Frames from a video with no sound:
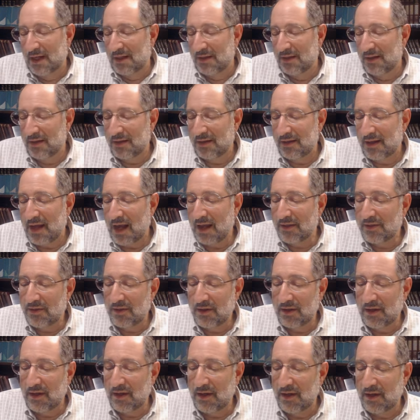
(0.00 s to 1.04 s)
Looking at
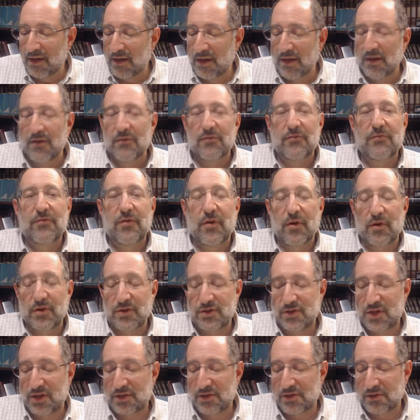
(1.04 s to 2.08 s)
the
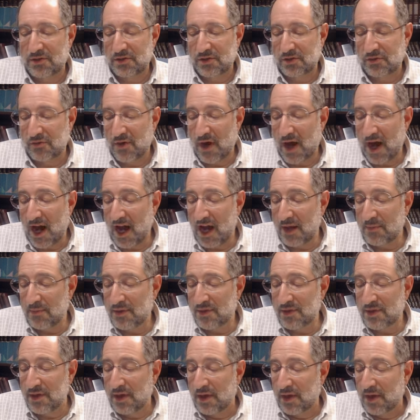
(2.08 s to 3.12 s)
verse that
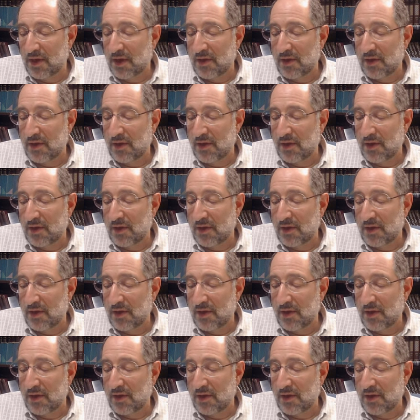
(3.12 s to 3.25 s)
describes